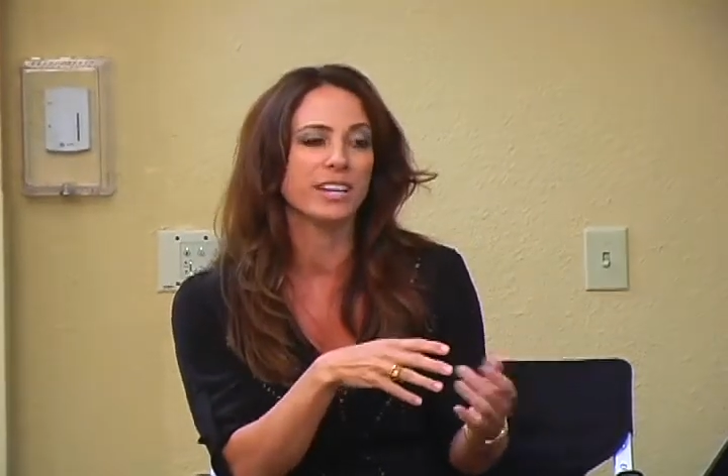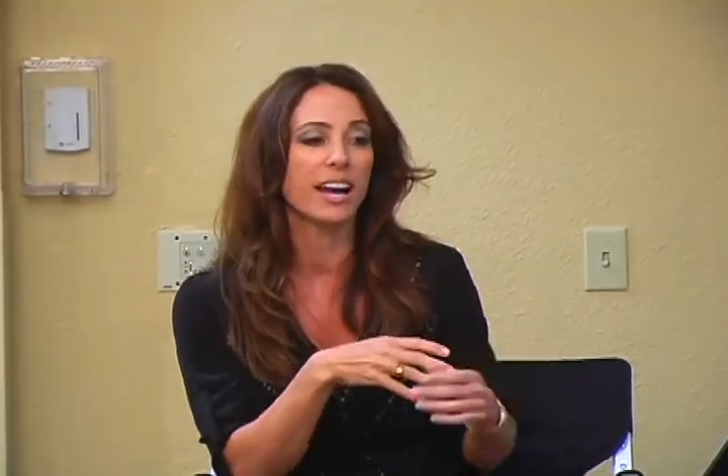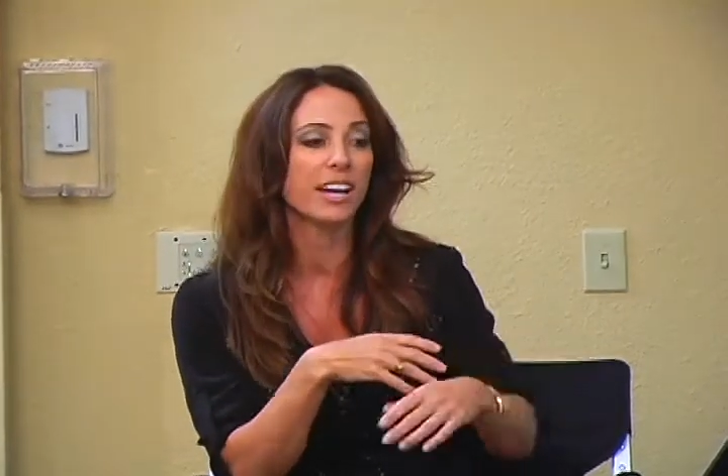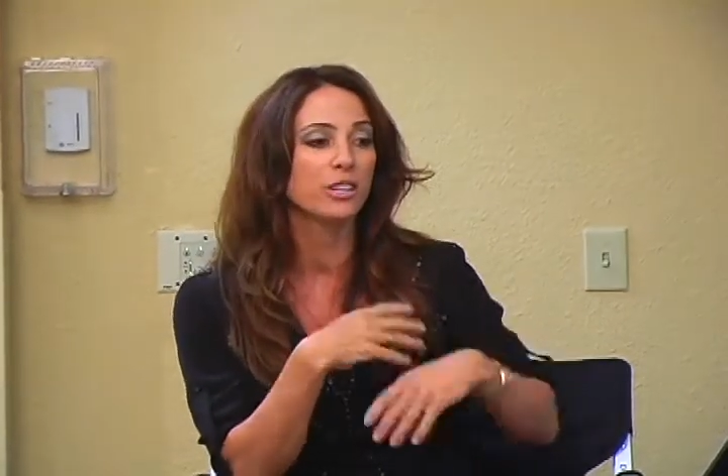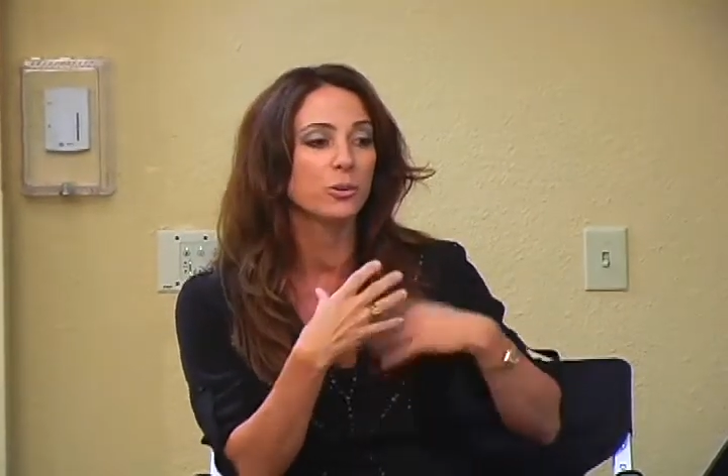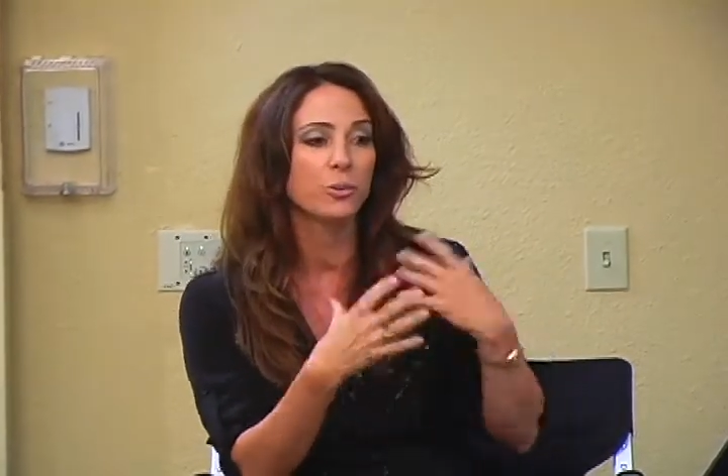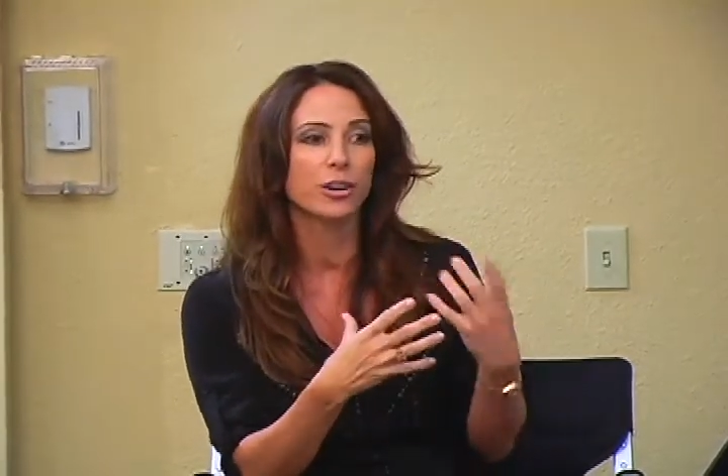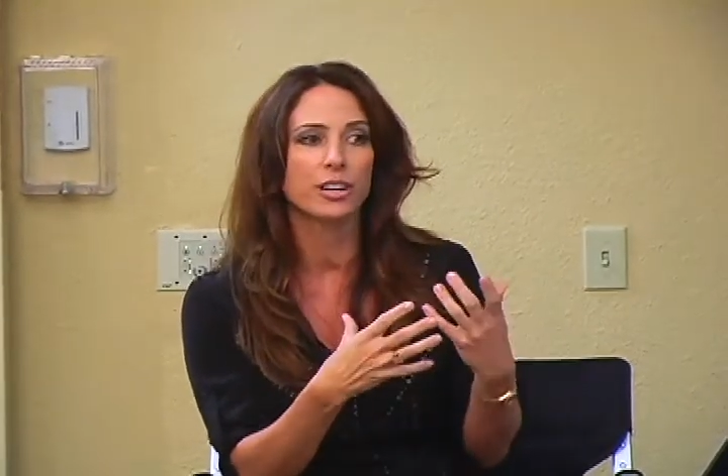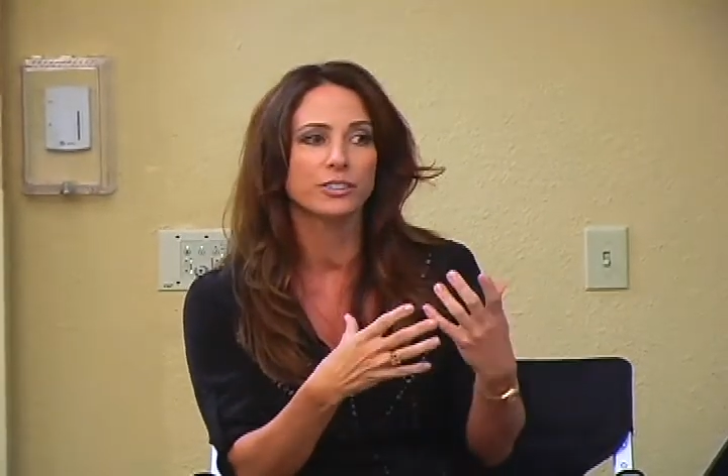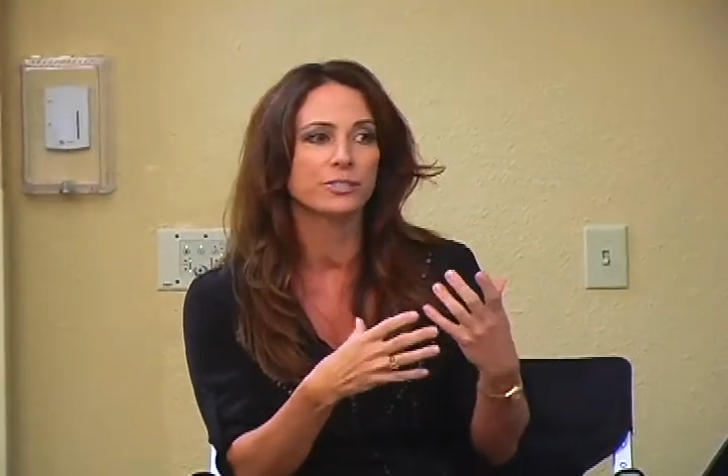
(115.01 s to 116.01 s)
Now, how do you
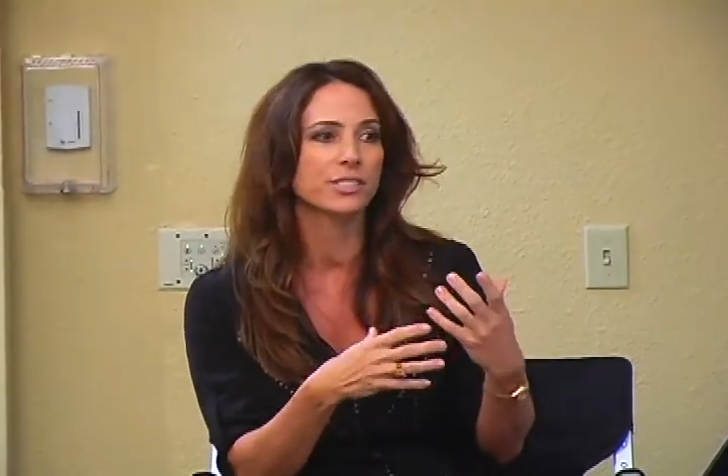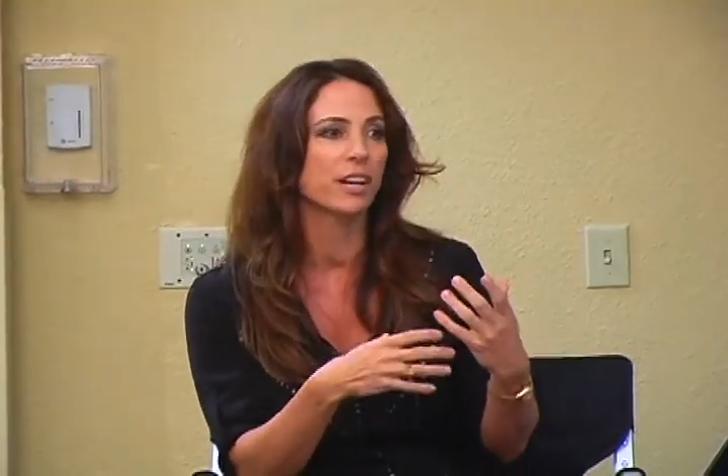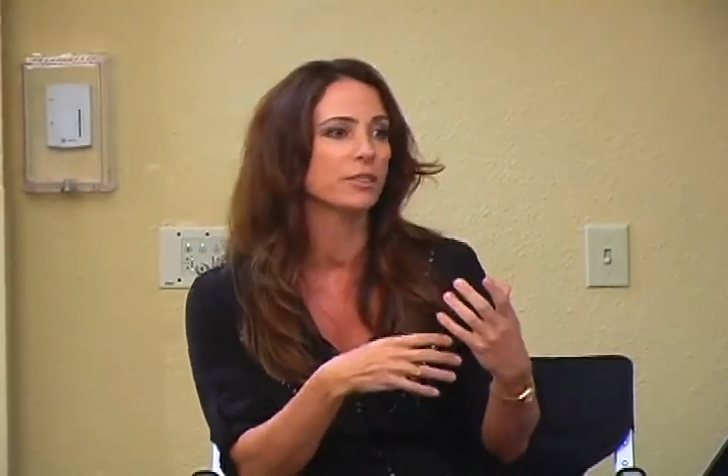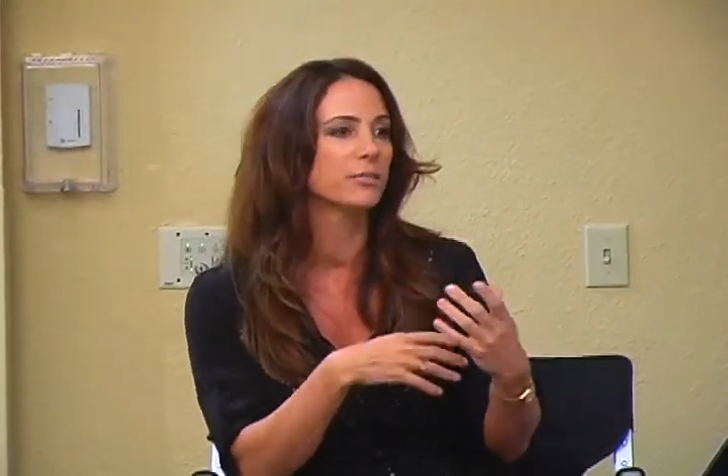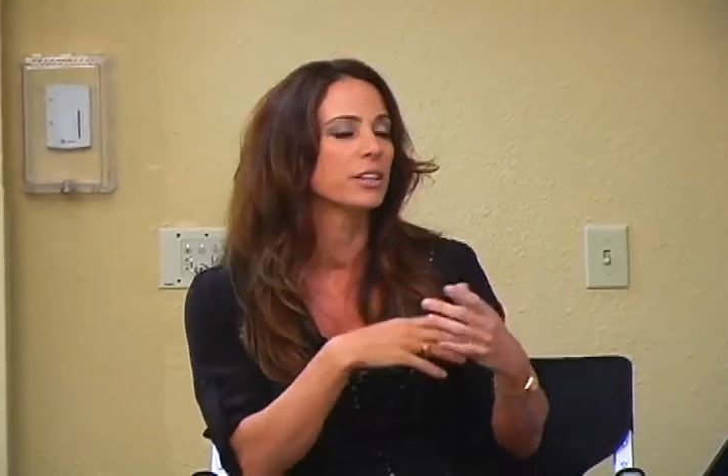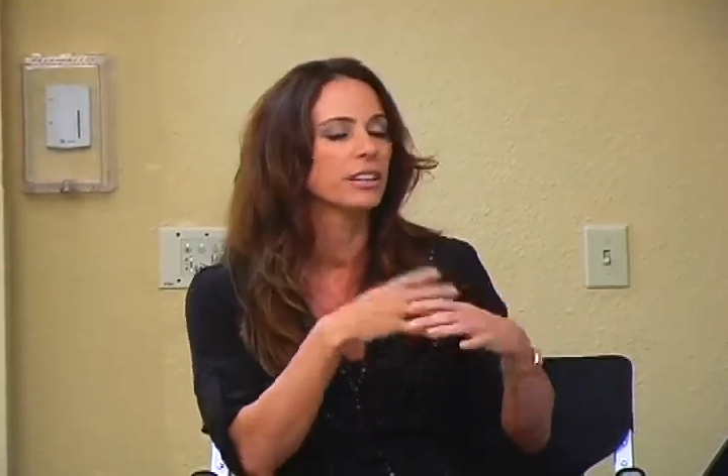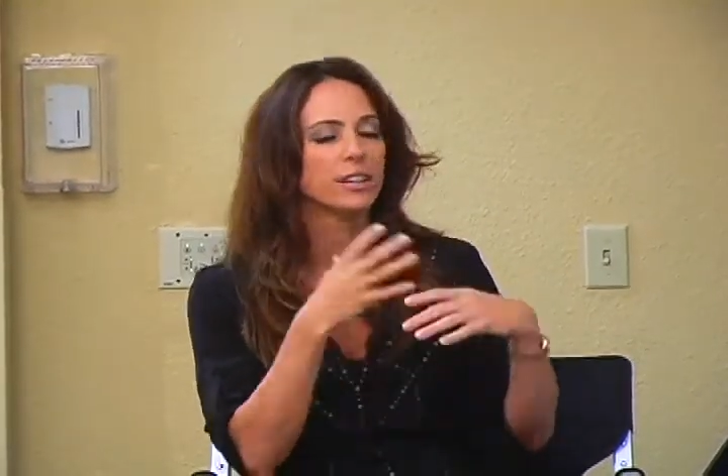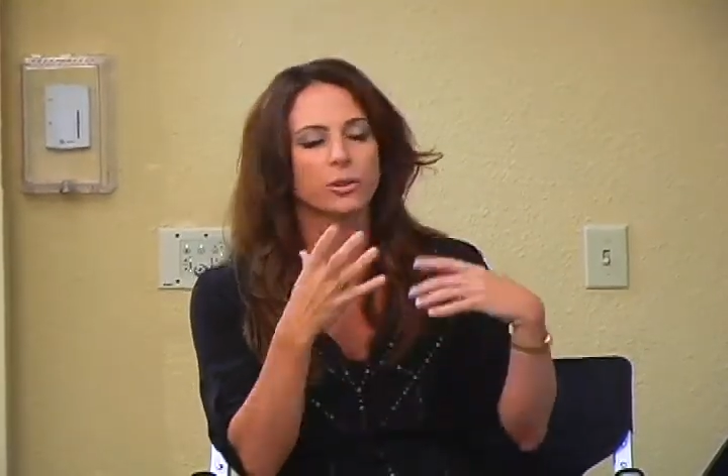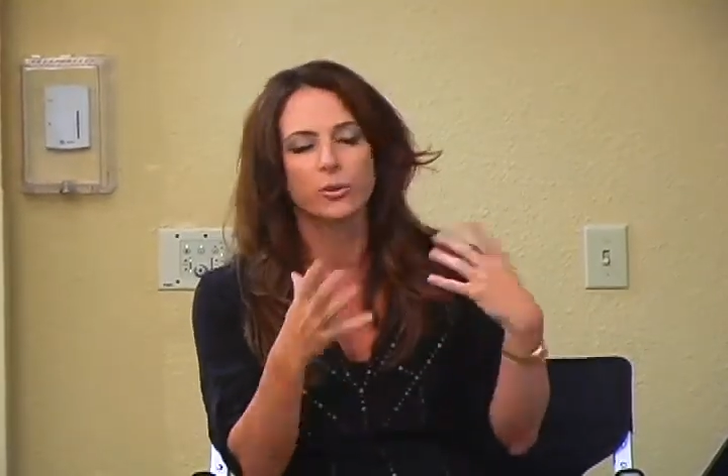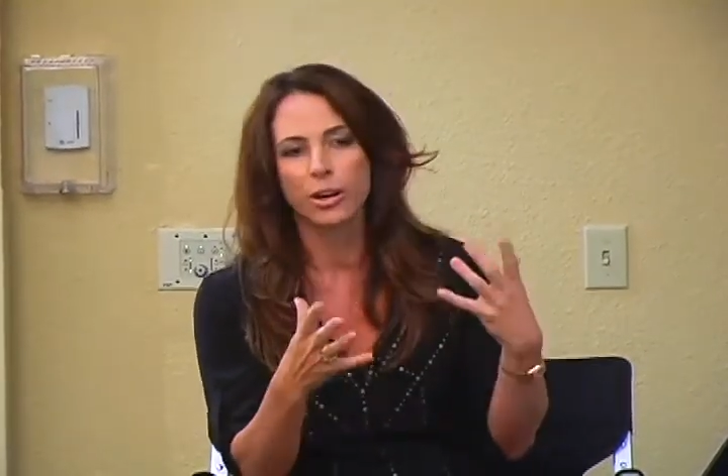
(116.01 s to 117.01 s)
work on yourself
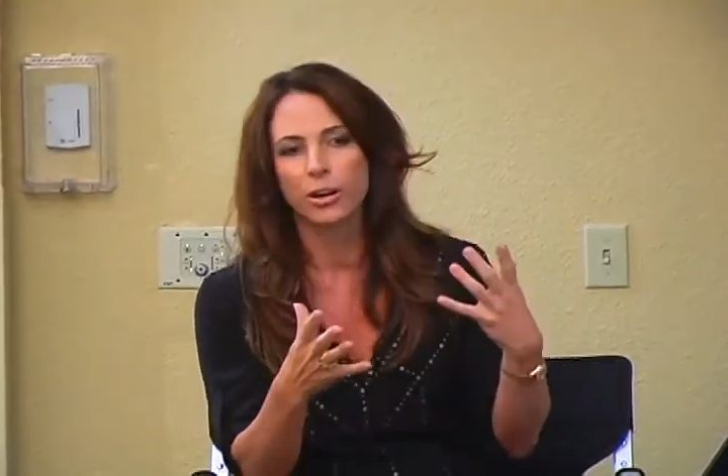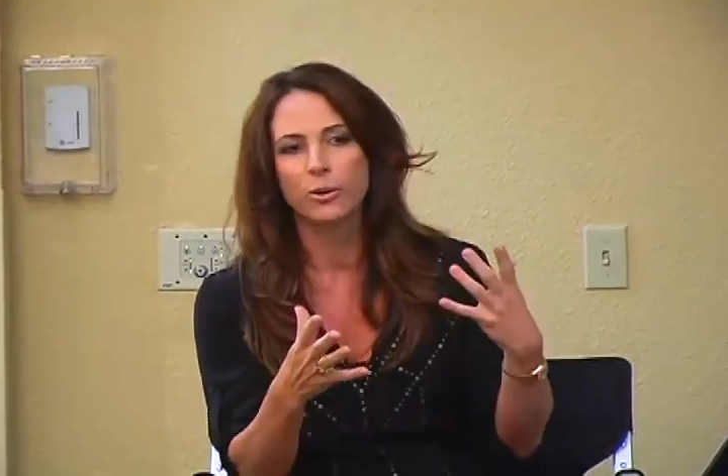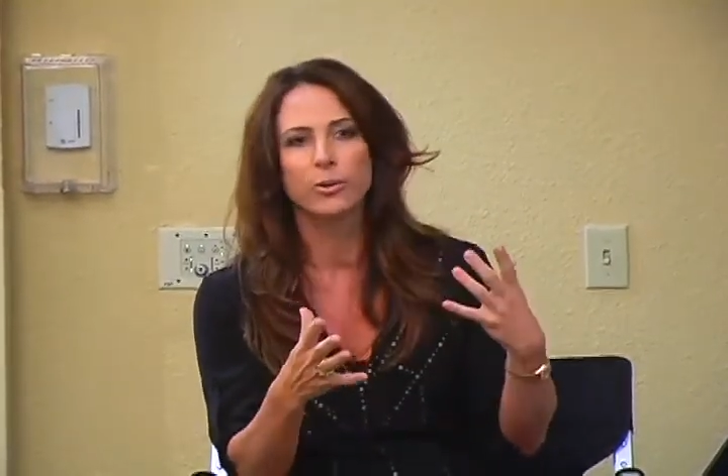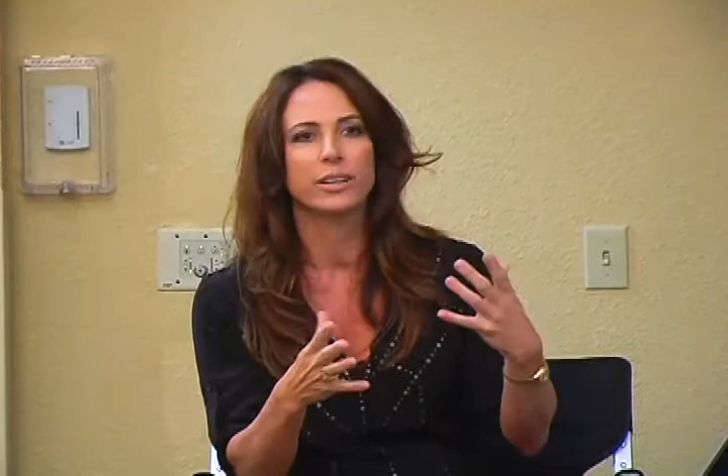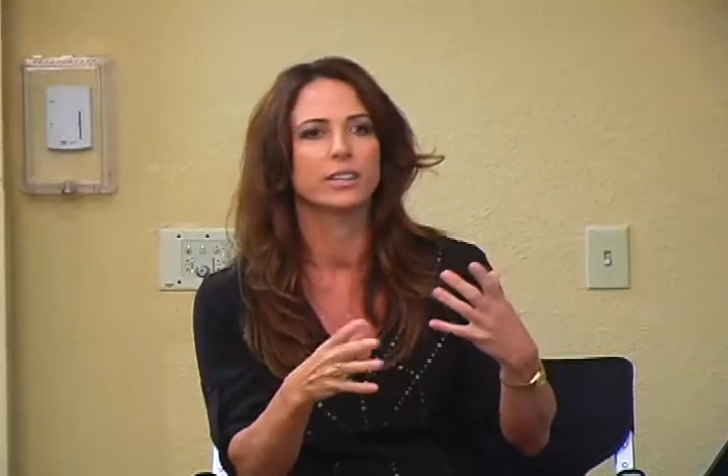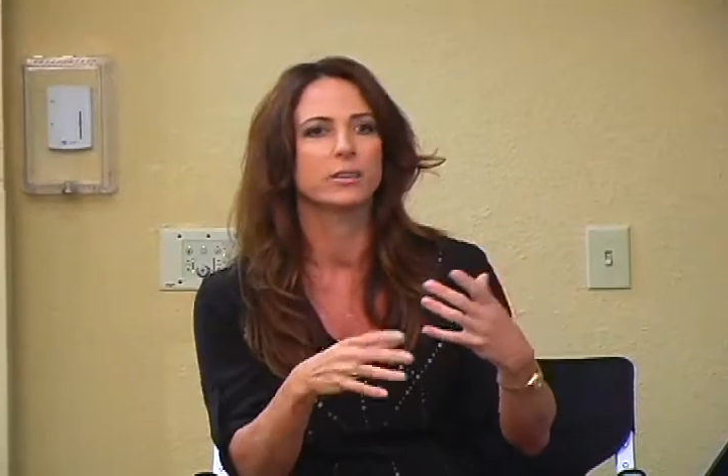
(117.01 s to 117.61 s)
and grow?